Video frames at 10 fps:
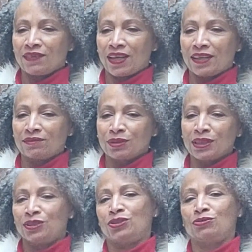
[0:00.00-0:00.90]
of like
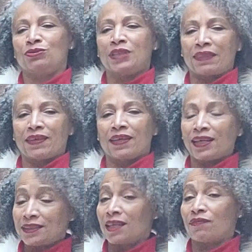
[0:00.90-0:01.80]
really do nothing. And
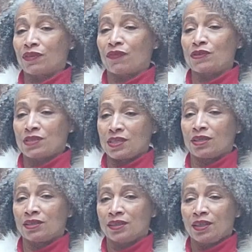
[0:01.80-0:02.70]
I did that for the first
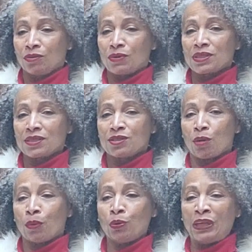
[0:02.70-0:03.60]
year. It wasn't until
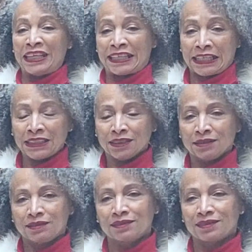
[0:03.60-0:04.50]
Monique
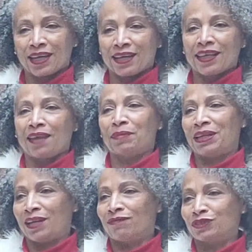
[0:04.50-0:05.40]
kind of came in
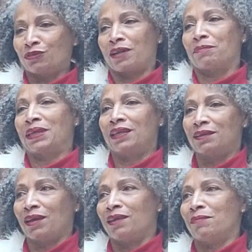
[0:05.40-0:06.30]
and infiltrated me
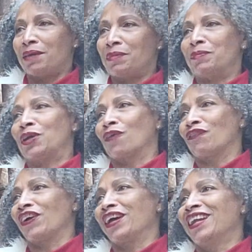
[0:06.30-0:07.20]
and made me be her
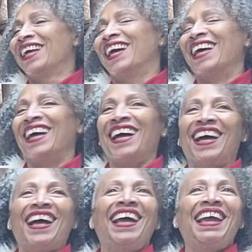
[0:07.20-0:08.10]
friend.
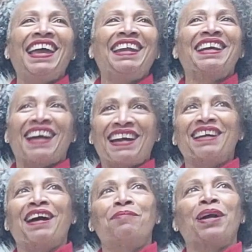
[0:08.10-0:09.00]
And it kind
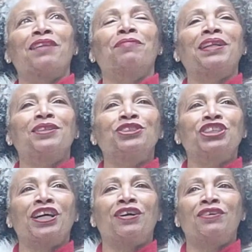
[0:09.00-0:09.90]
of got me out of my little
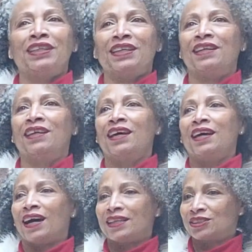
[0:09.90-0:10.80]
shell. And then
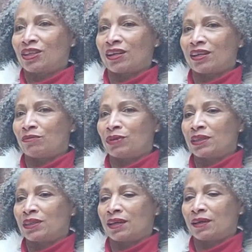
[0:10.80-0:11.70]
I started
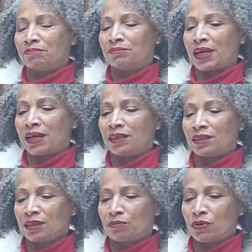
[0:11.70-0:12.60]
with, I
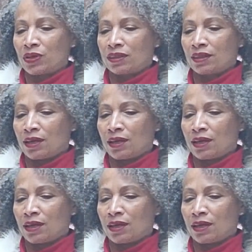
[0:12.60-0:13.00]
hooked up with